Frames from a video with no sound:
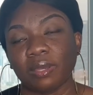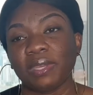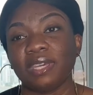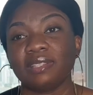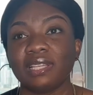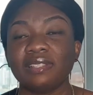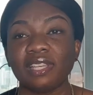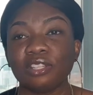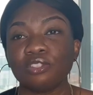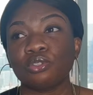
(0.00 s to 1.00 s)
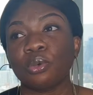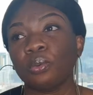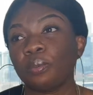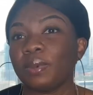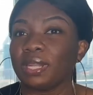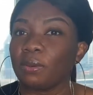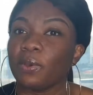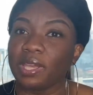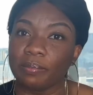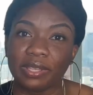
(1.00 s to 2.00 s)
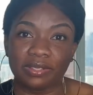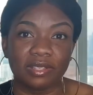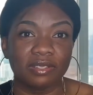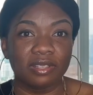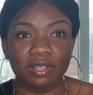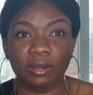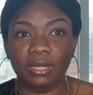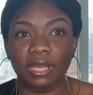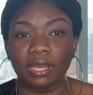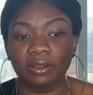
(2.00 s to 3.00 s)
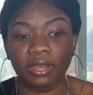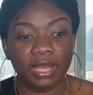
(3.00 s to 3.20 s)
because I've seen too many wig businesses out there